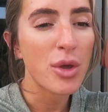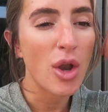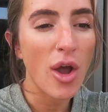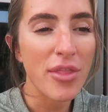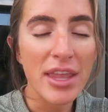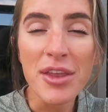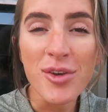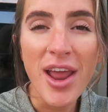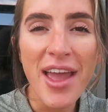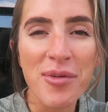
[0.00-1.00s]
put on the
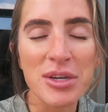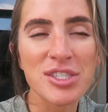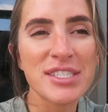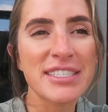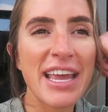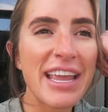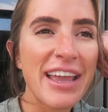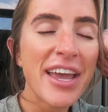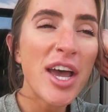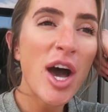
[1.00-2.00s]
internet which is like
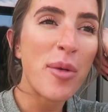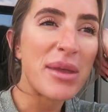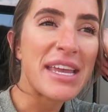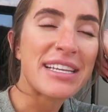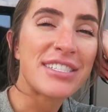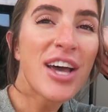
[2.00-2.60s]
a big